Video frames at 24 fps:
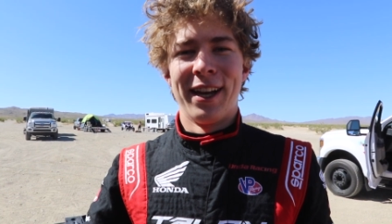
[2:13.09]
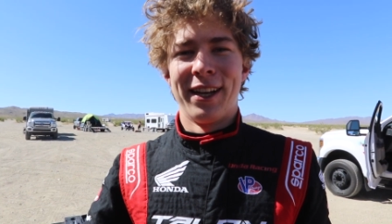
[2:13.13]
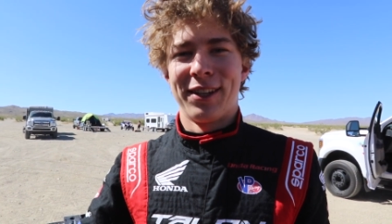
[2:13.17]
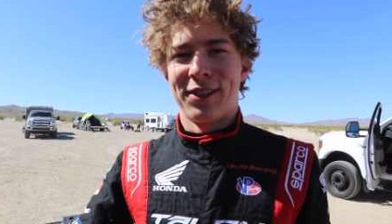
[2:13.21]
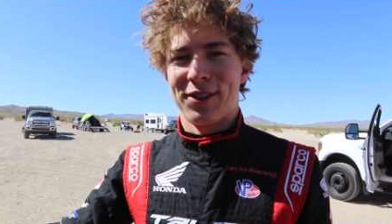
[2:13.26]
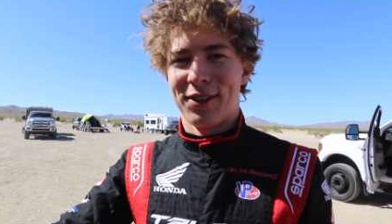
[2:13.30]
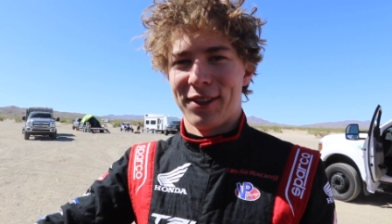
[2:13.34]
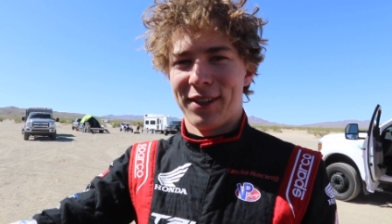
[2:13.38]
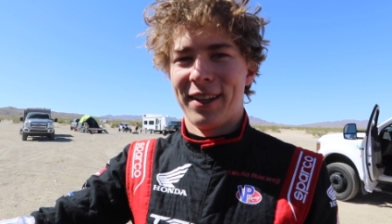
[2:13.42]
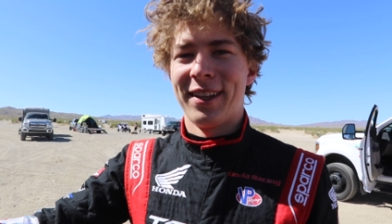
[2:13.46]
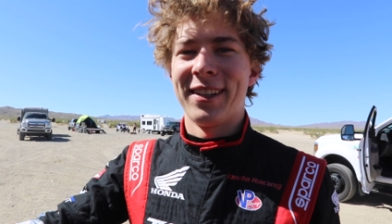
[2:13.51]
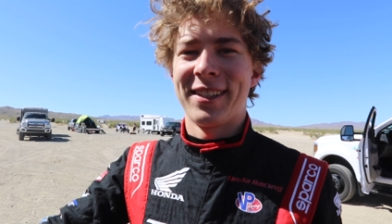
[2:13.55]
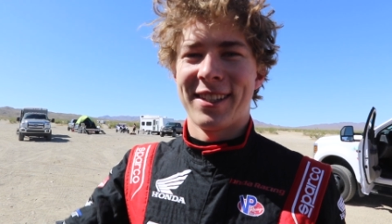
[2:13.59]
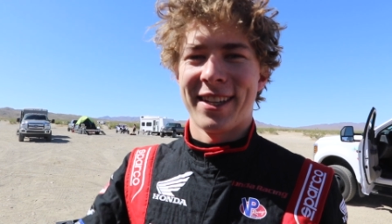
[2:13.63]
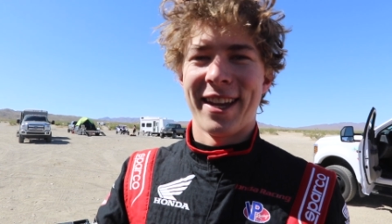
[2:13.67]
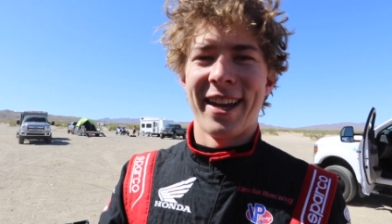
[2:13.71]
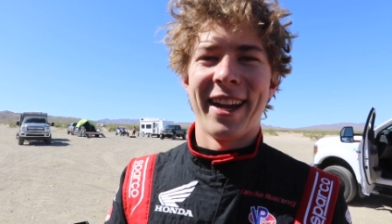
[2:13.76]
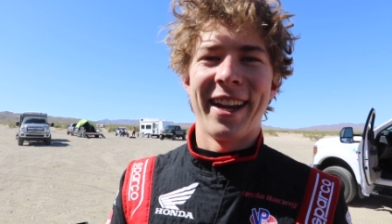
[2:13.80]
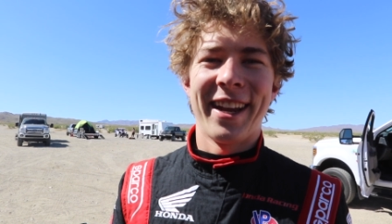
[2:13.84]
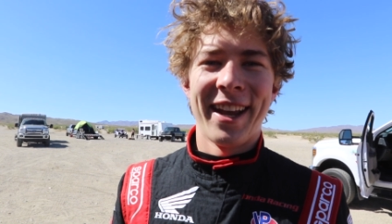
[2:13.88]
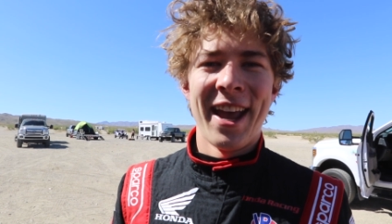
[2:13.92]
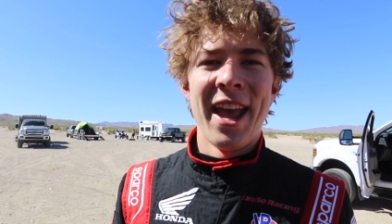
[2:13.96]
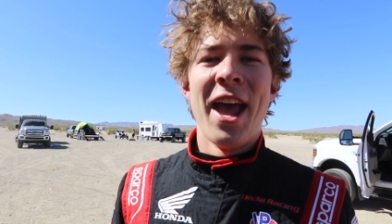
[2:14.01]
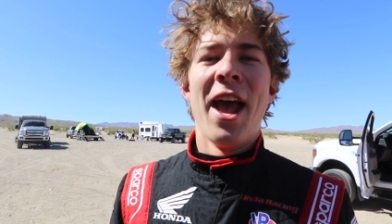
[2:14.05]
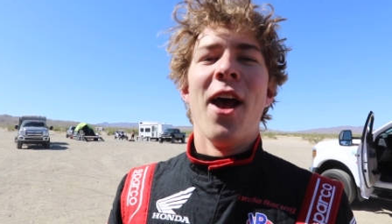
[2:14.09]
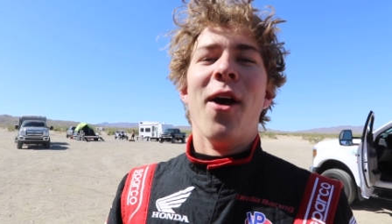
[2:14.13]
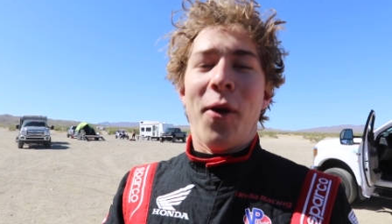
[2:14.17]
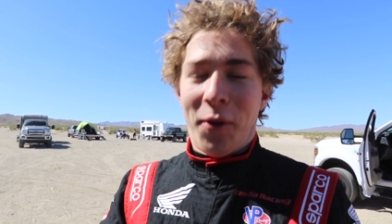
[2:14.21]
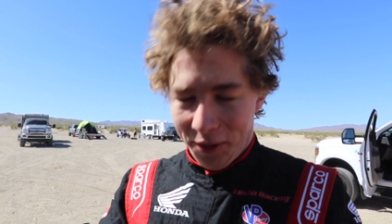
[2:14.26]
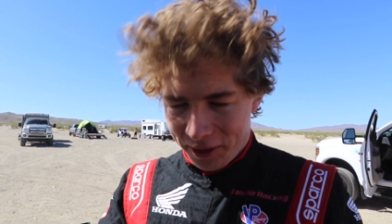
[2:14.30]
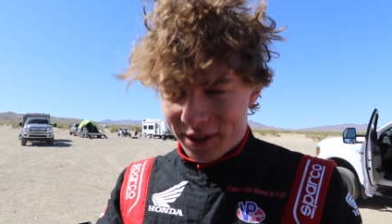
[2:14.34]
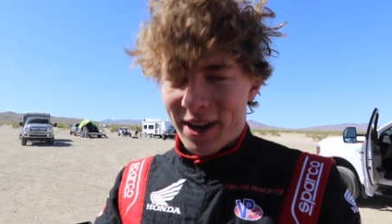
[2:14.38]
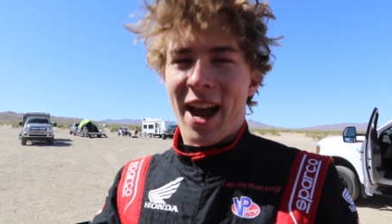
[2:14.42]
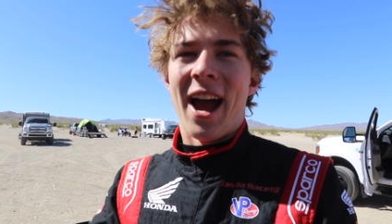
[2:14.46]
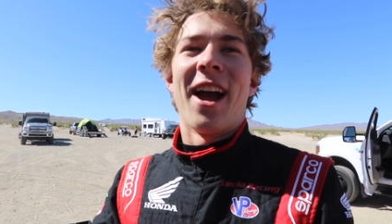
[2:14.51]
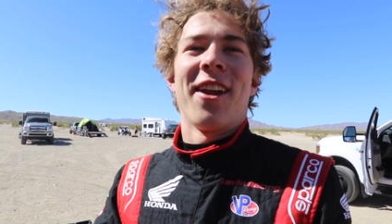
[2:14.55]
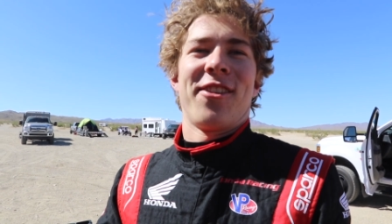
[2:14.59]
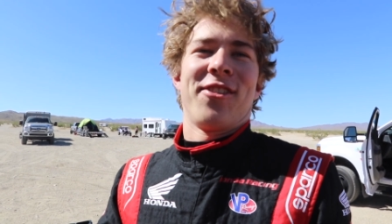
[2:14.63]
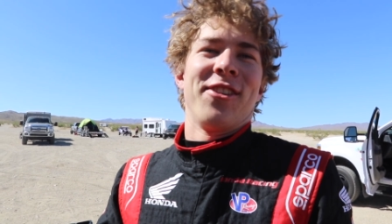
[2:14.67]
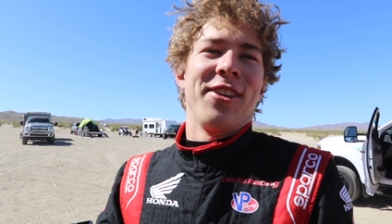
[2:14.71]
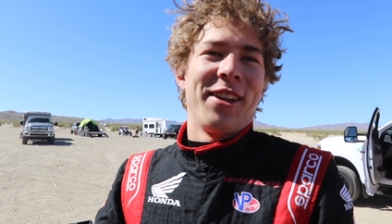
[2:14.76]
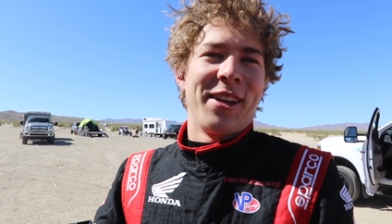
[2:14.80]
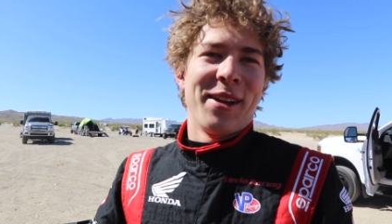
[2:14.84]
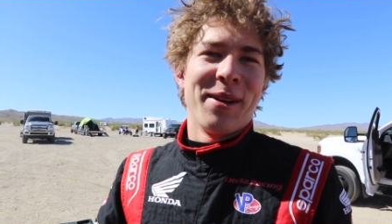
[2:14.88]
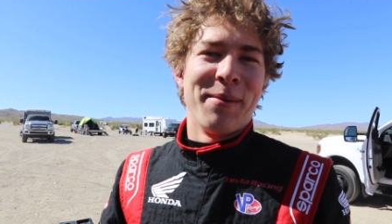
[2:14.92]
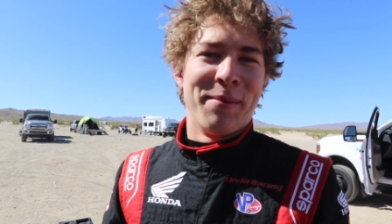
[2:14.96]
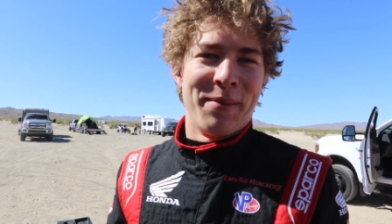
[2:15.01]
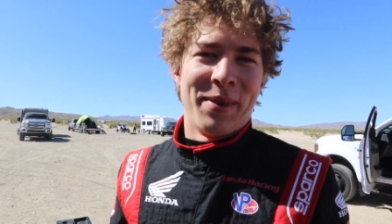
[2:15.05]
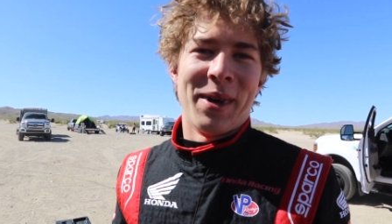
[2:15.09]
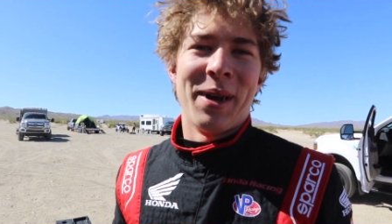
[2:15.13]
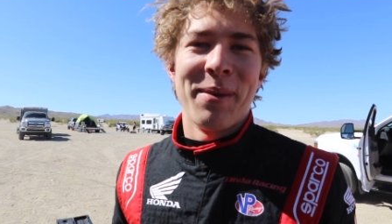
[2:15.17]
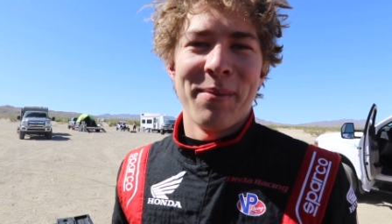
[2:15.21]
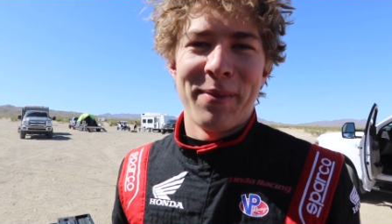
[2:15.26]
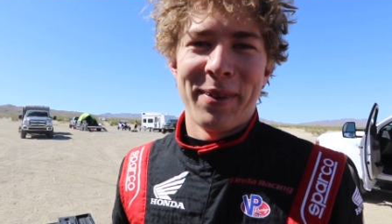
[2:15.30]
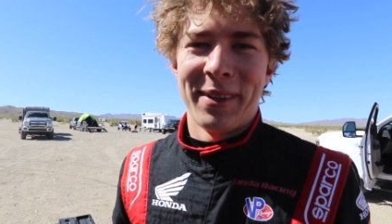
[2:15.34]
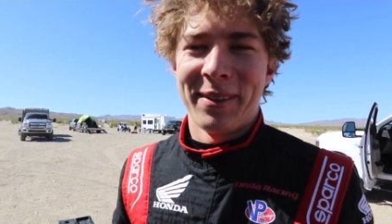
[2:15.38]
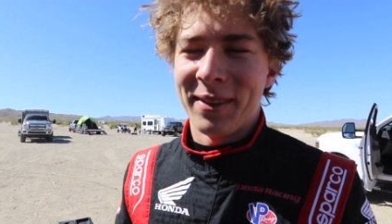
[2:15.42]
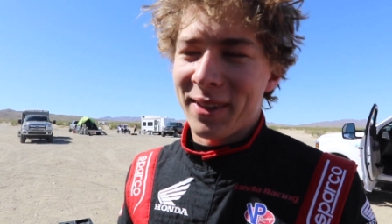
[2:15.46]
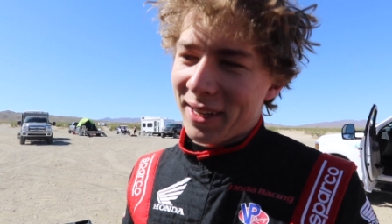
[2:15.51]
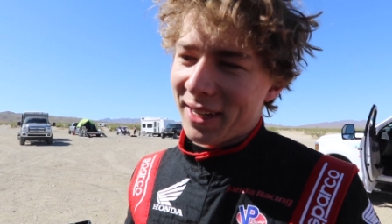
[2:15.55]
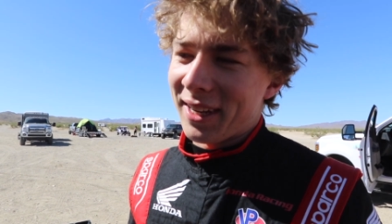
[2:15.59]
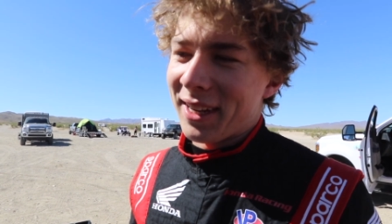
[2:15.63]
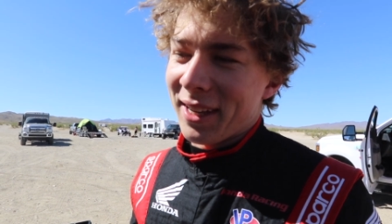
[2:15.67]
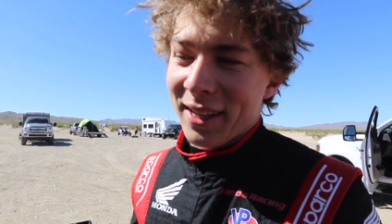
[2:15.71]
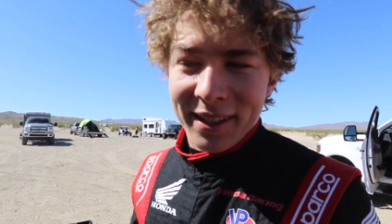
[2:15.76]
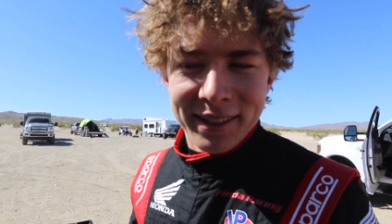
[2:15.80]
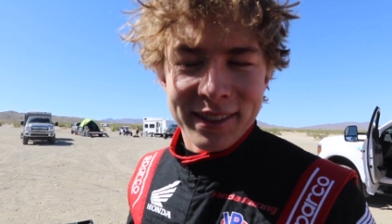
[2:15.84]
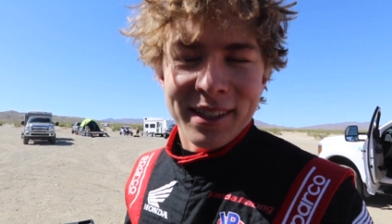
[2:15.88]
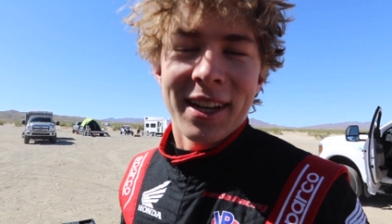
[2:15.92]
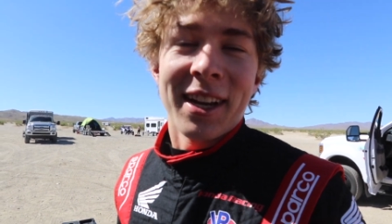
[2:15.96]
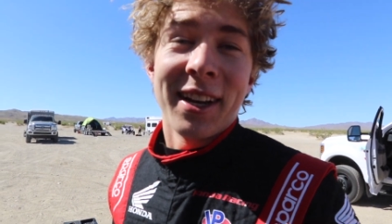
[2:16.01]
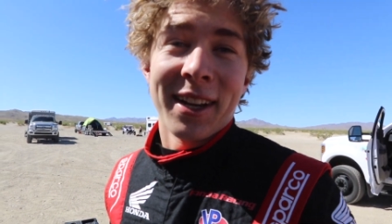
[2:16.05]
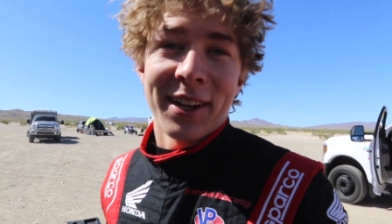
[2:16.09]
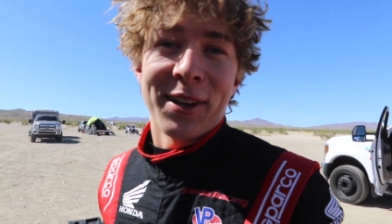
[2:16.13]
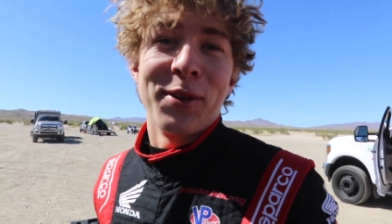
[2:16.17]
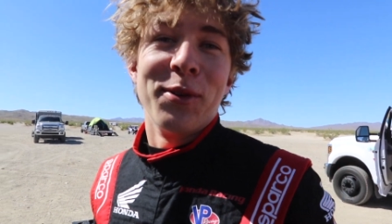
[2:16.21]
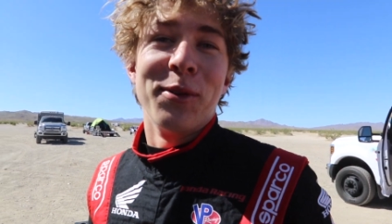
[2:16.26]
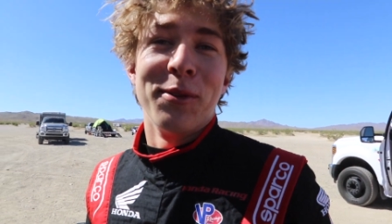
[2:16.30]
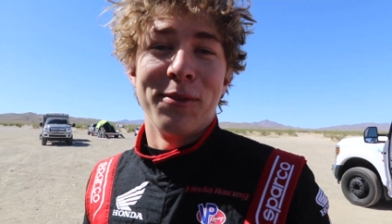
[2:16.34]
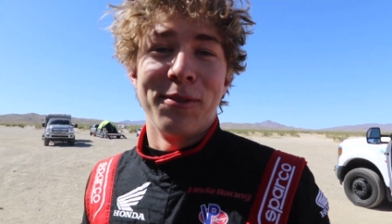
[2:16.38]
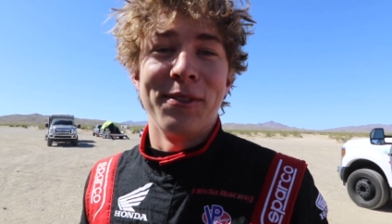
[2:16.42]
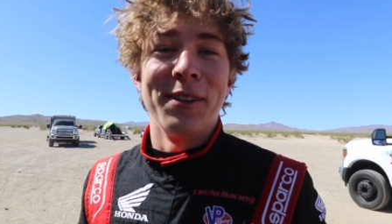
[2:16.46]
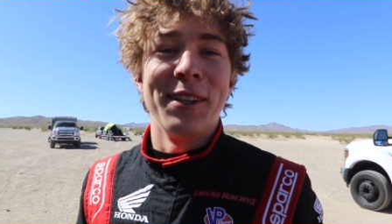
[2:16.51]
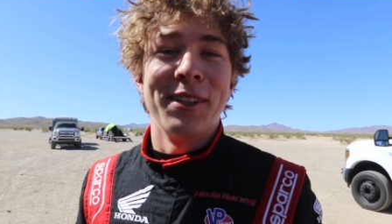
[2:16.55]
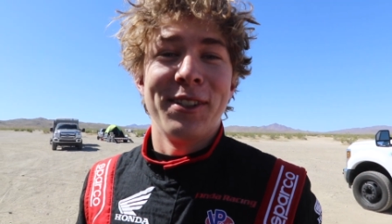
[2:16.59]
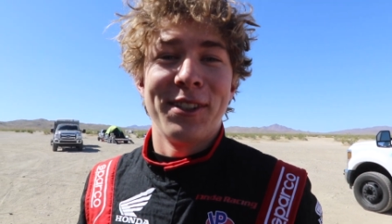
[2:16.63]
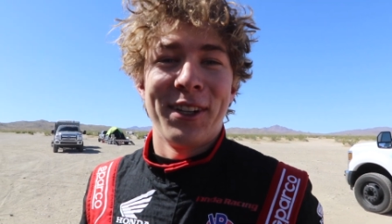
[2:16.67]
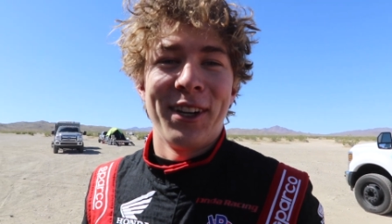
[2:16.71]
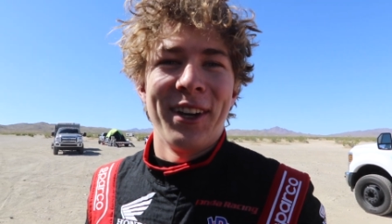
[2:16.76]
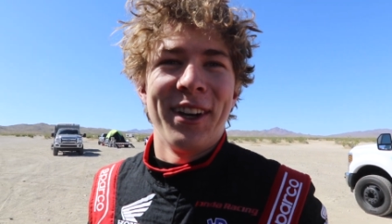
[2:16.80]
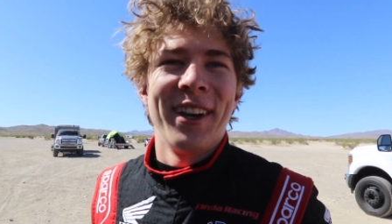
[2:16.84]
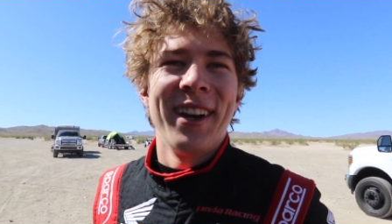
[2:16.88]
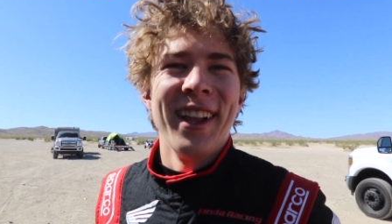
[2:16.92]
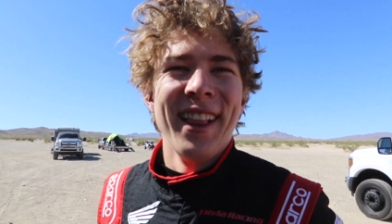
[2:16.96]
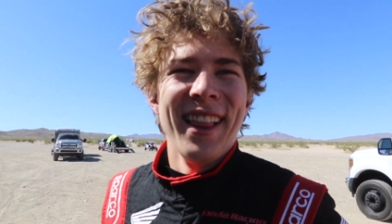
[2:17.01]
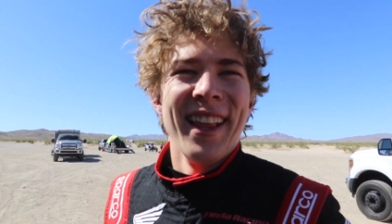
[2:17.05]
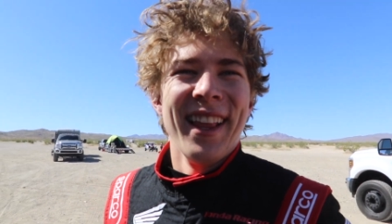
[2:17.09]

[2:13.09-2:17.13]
So this, like when you actually hit a bump, it, yeah, that's kind of a cool feature.